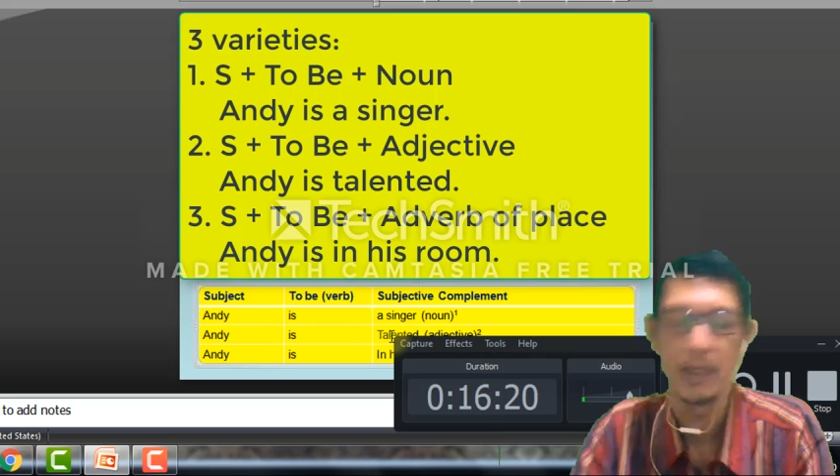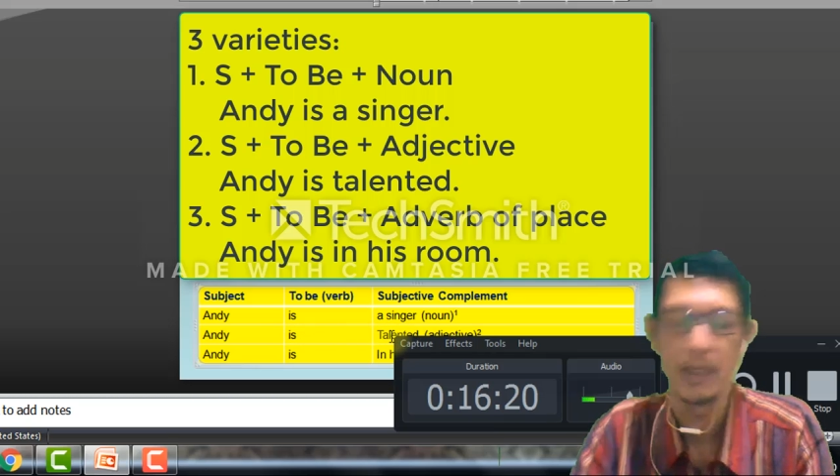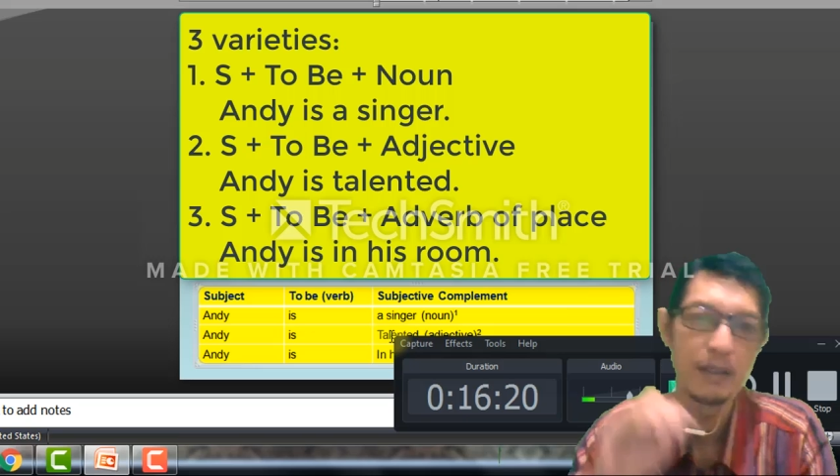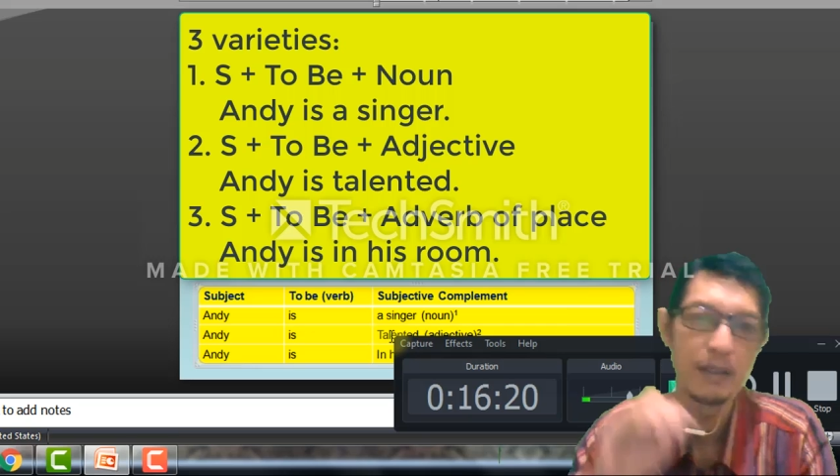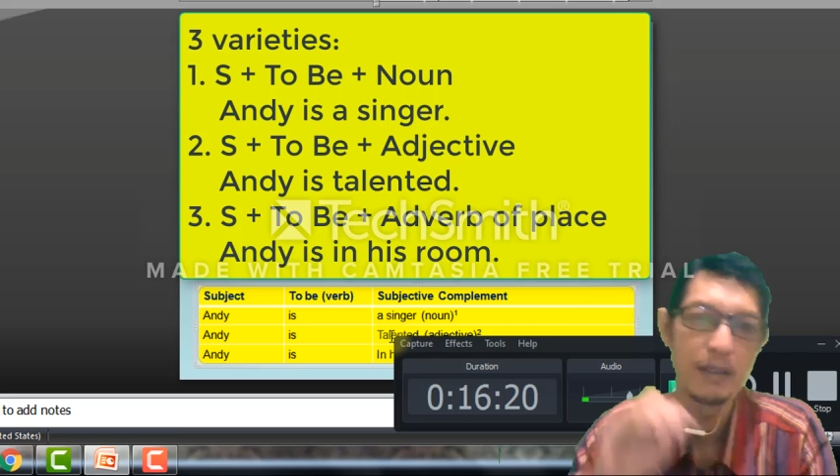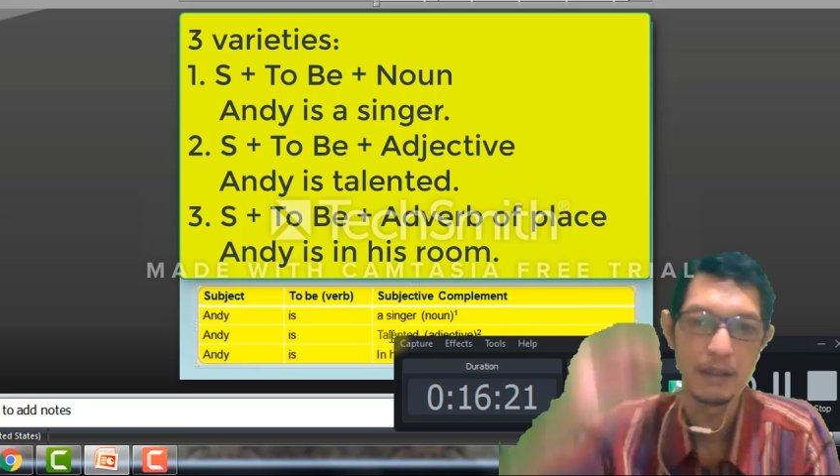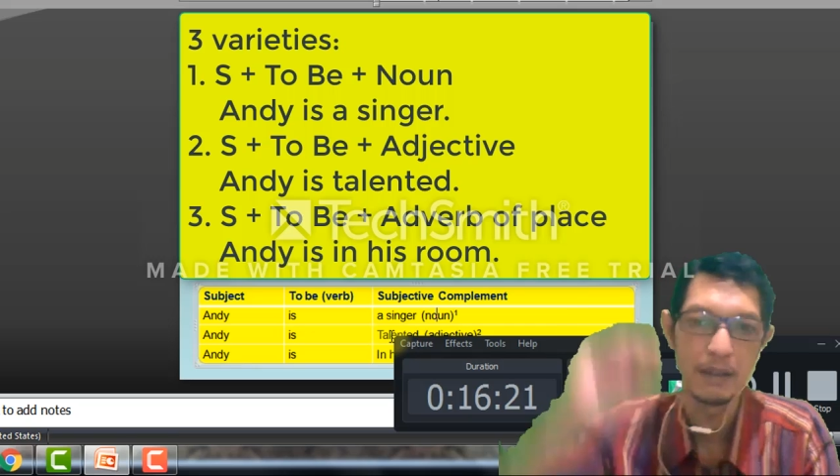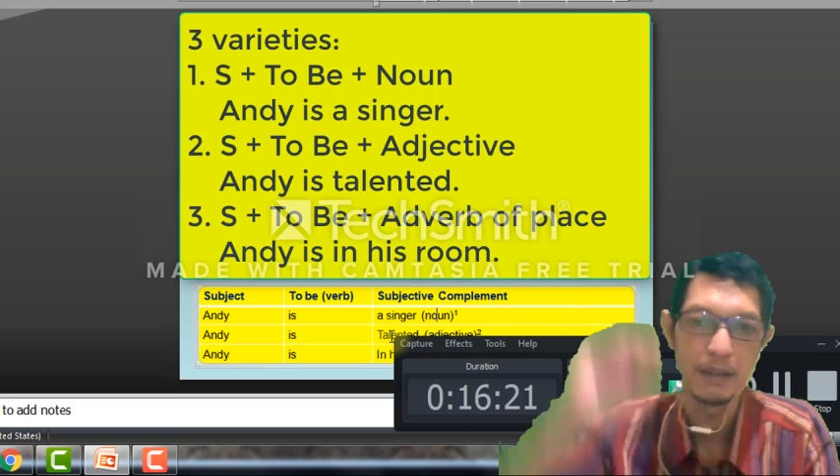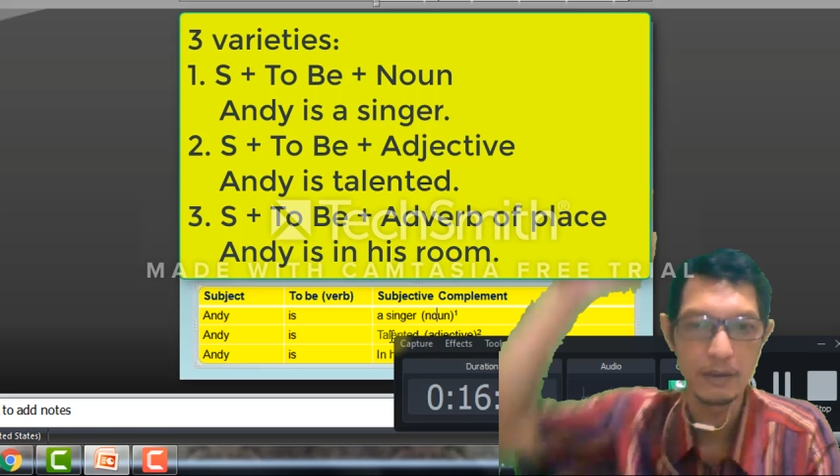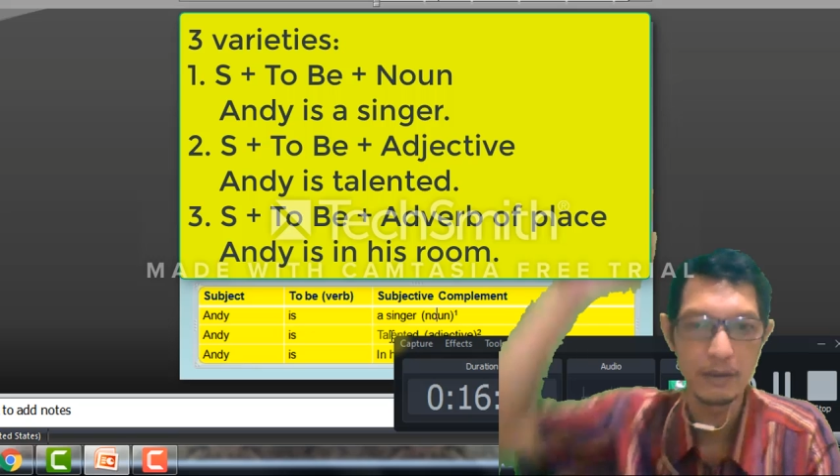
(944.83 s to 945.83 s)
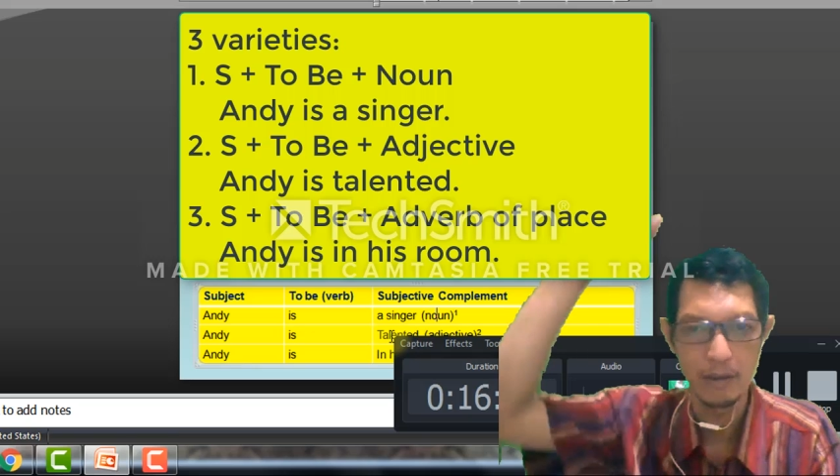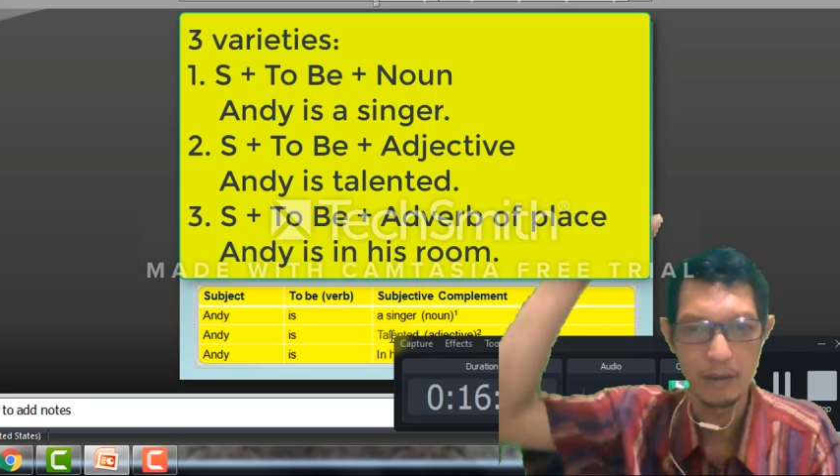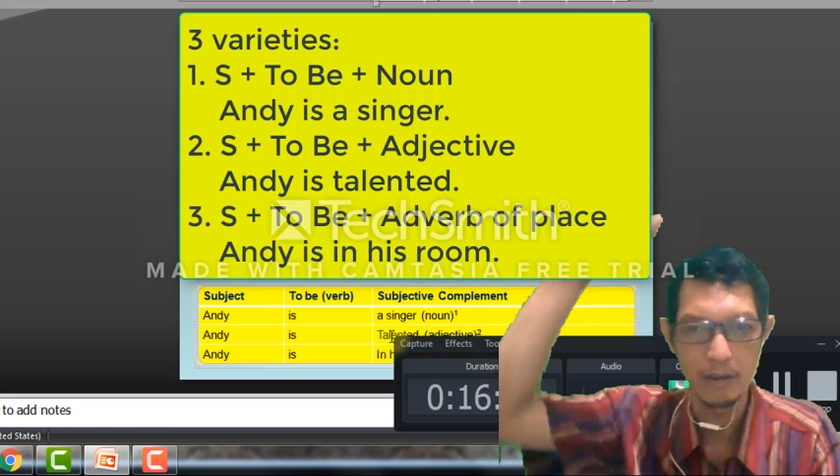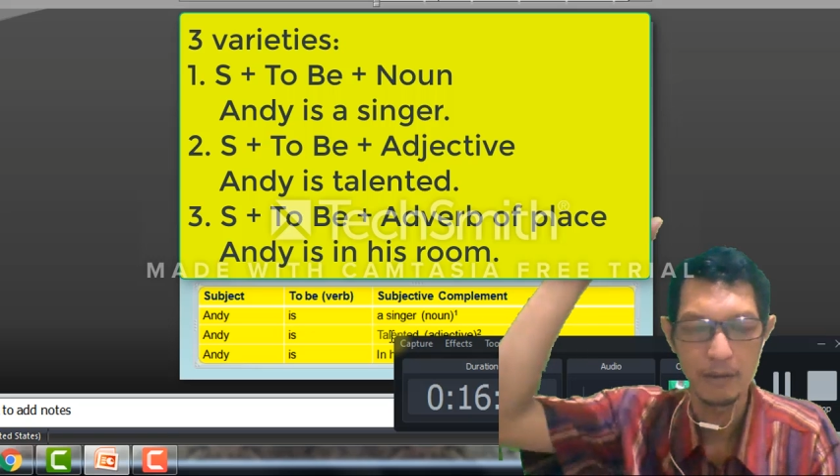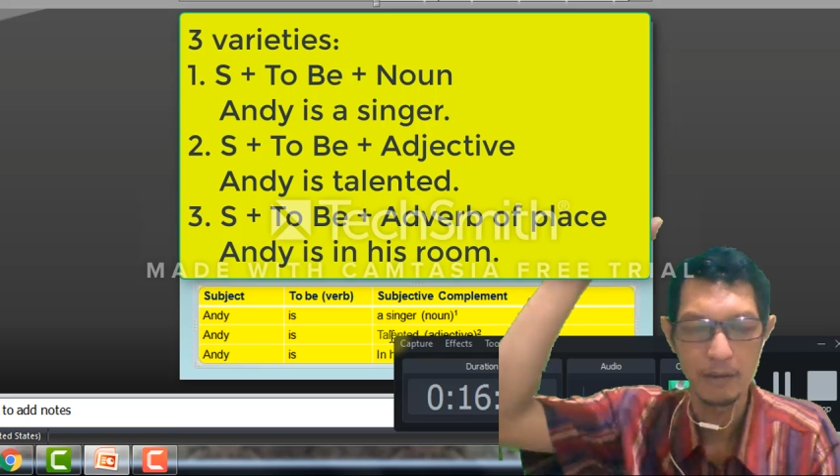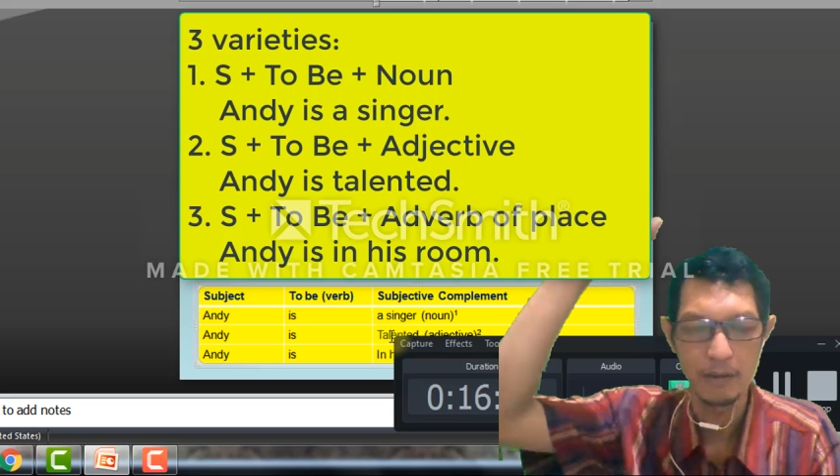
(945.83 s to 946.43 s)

Andy is tall.